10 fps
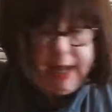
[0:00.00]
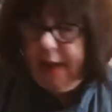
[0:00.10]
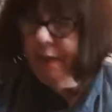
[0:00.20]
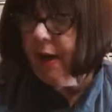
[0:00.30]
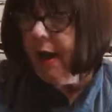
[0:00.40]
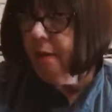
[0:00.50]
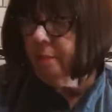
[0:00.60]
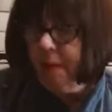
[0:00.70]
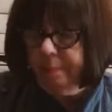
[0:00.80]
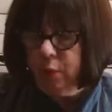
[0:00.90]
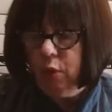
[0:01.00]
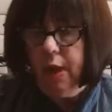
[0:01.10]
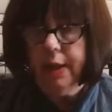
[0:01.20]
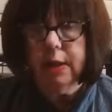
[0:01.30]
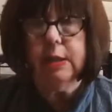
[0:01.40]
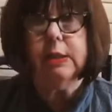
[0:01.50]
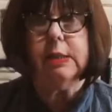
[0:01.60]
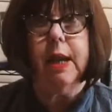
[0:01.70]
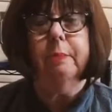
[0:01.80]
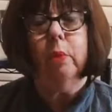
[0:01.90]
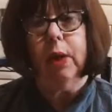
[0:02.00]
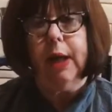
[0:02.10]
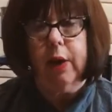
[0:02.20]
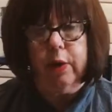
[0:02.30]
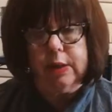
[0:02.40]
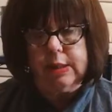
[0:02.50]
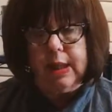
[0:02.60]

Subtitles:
And then I have my pearl onions and more carrots